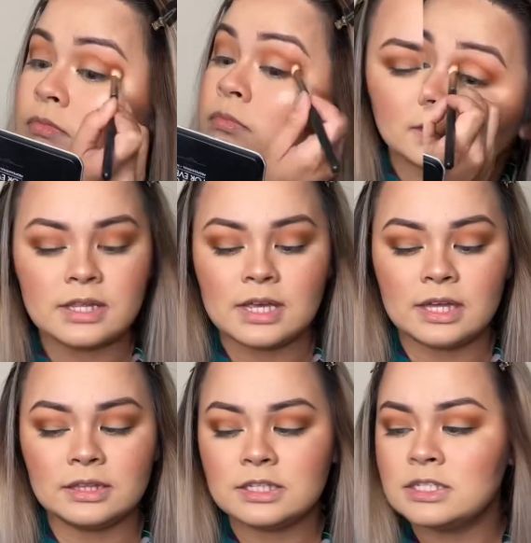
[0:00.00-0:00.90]

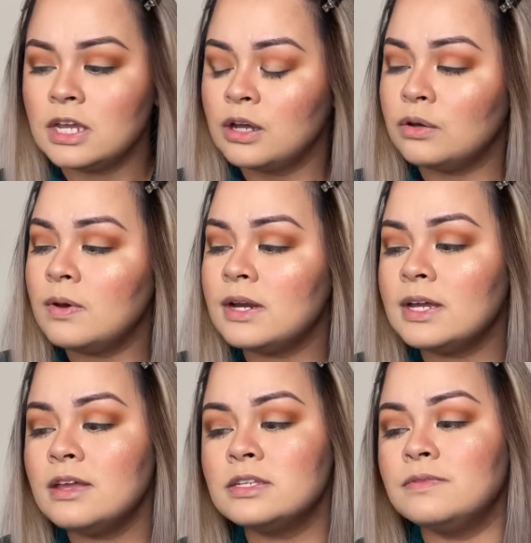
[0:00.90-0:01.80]
Ganyan. Tapos, pumara
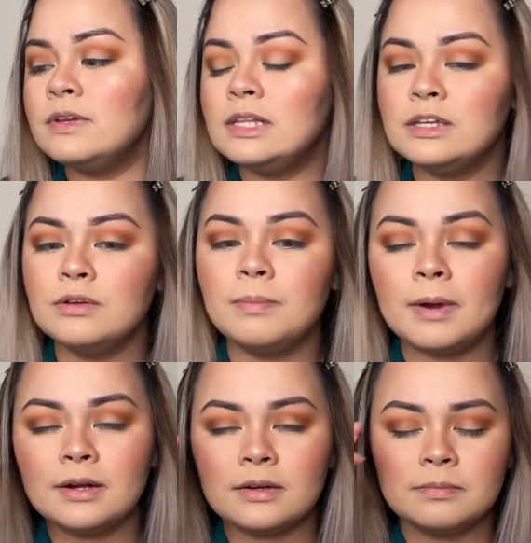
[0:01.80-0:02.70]
guys, feeling nyo
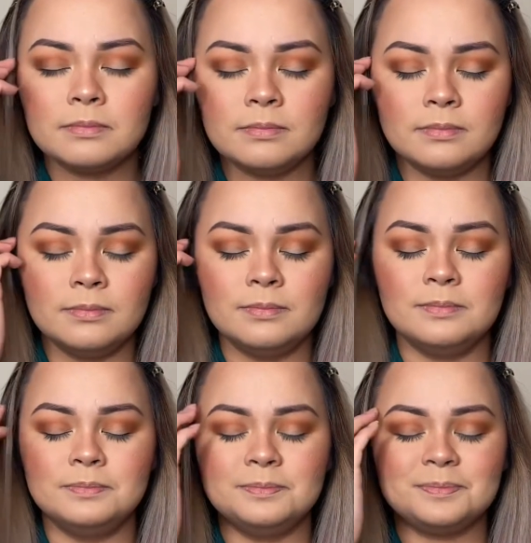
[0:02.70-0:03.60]
pa.
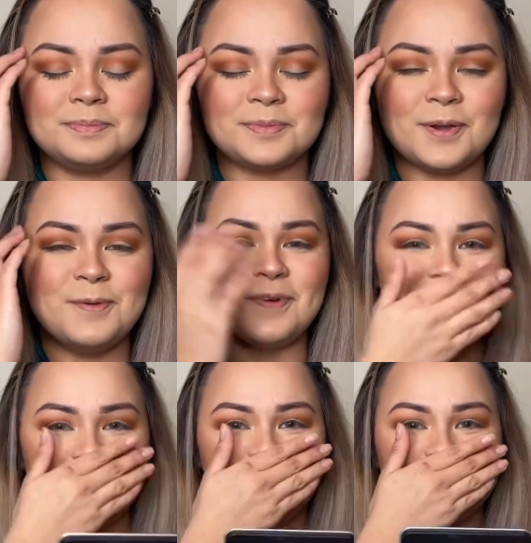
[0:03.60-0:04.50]
Oh my
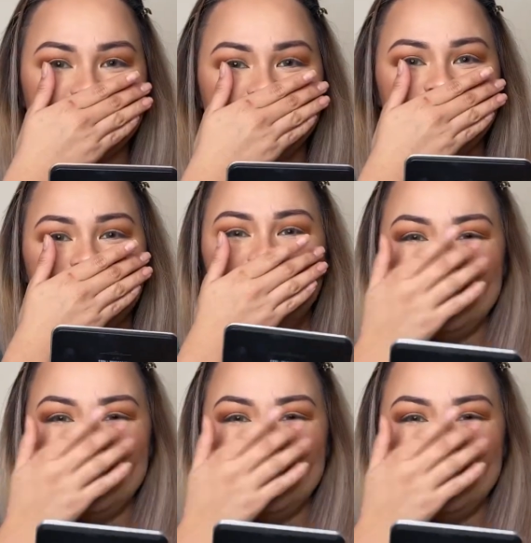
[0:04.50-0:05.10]
god, excuse me.